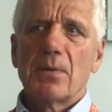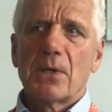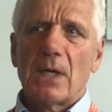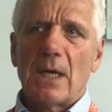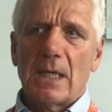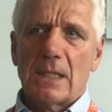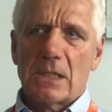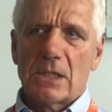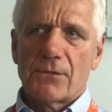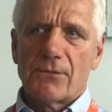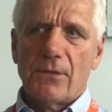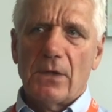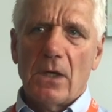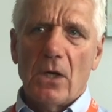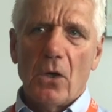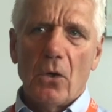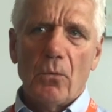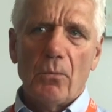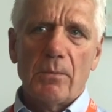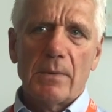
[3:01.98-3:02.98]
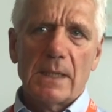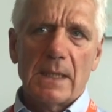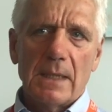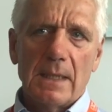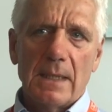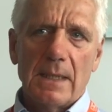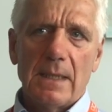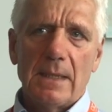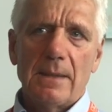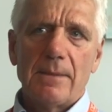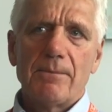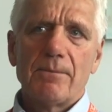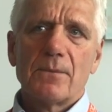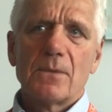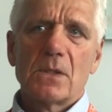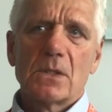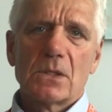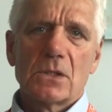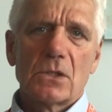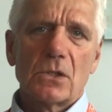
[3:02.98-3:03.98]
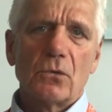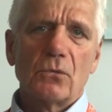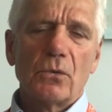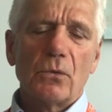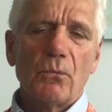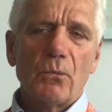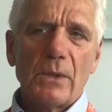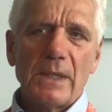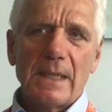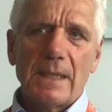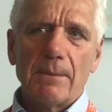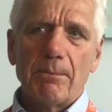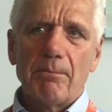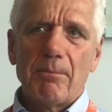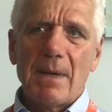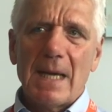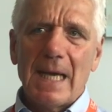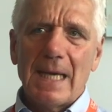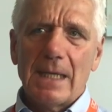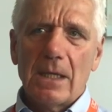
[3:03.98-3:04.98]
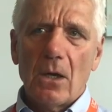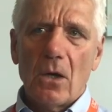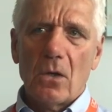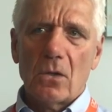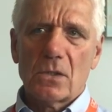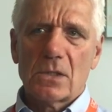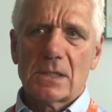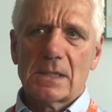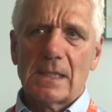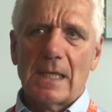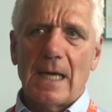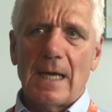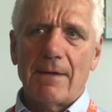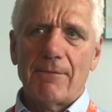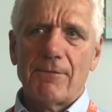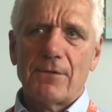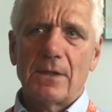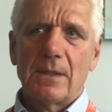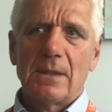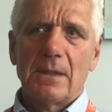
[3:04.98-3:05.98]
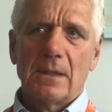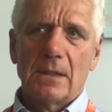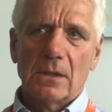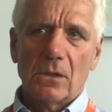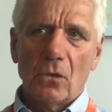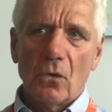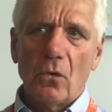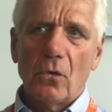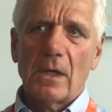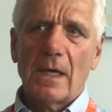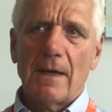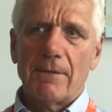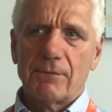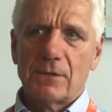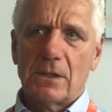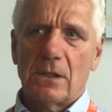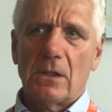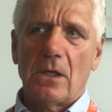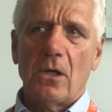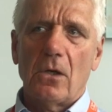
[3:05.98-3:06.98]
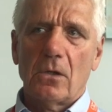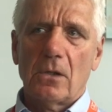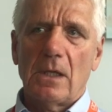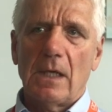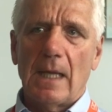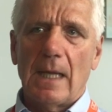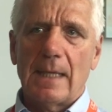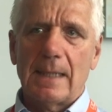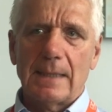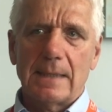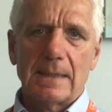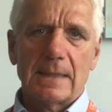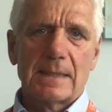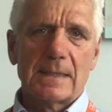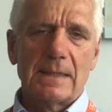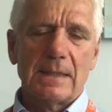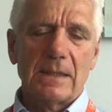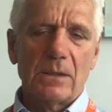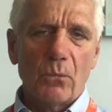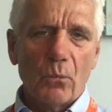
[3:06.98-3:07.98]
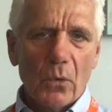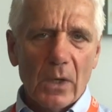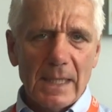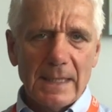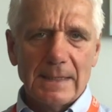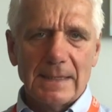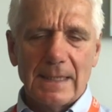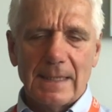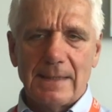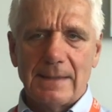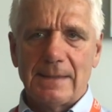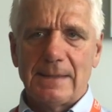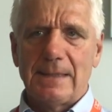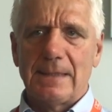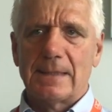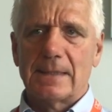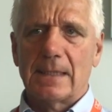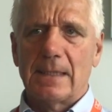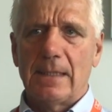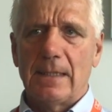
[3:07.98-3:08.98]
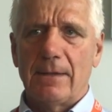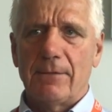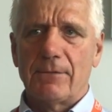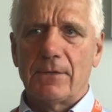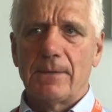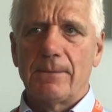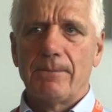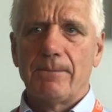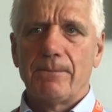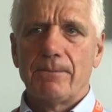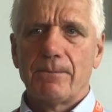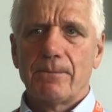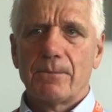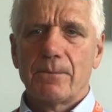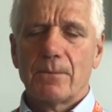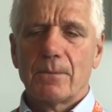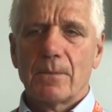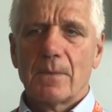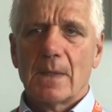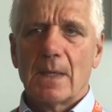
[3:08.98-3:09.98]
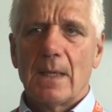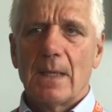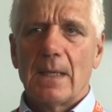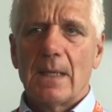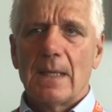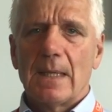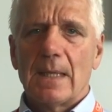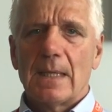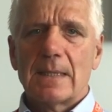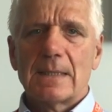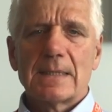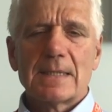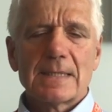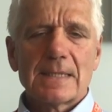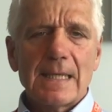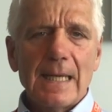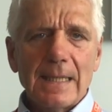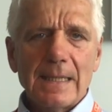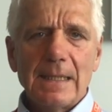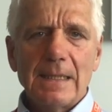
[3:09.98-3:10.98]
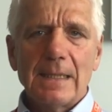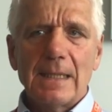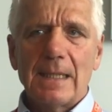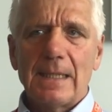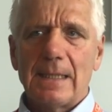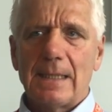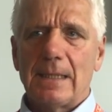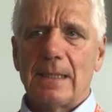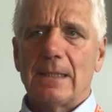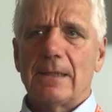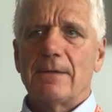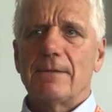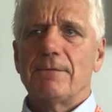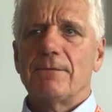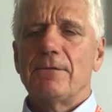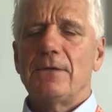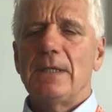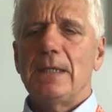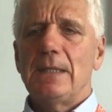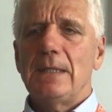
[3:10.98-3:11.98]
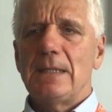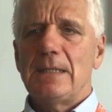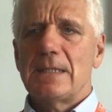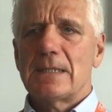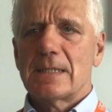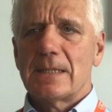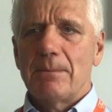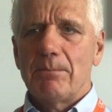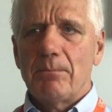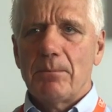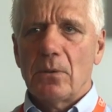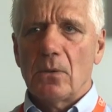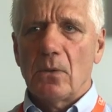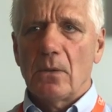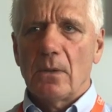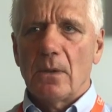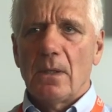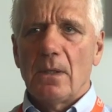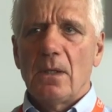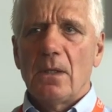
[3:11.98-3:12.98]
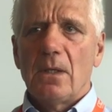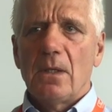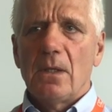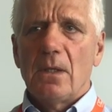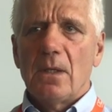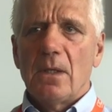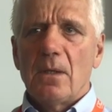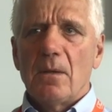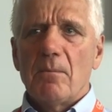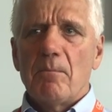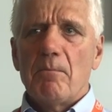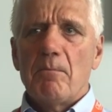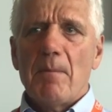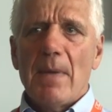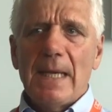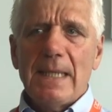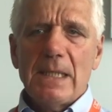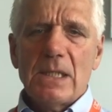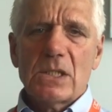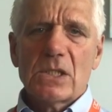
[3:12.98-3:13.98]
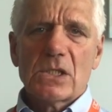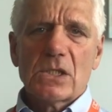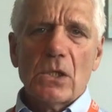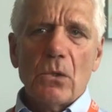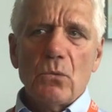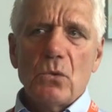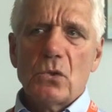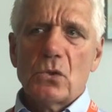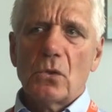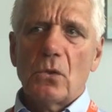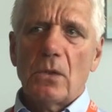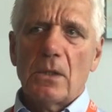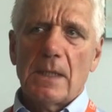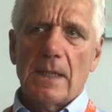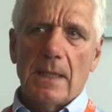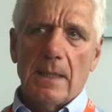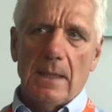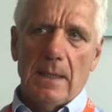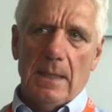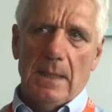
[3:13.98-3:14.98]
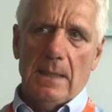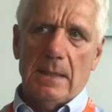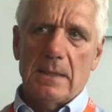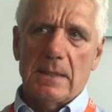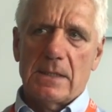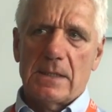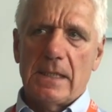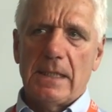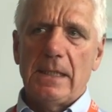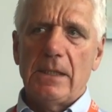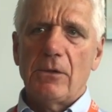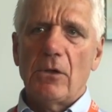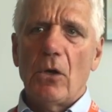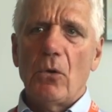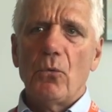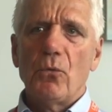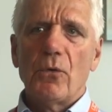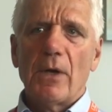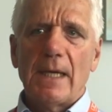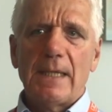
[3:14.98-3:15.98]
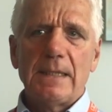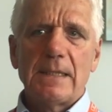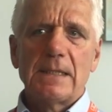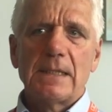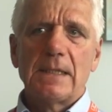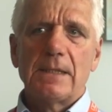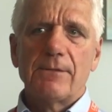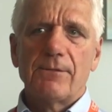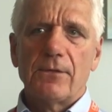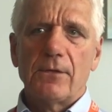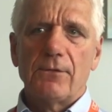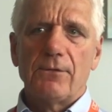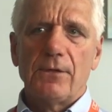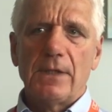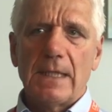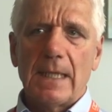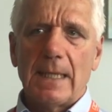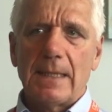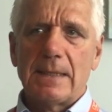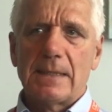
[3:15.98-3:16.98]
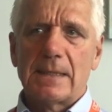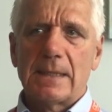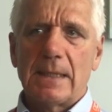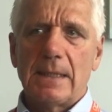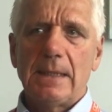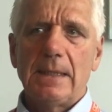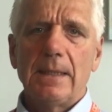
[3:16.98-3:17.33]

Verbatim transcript: price for home care so that we can pay our staff and look after our clients in the way they deserve. And secondly, fairly simple, Make social care zero rated for VAT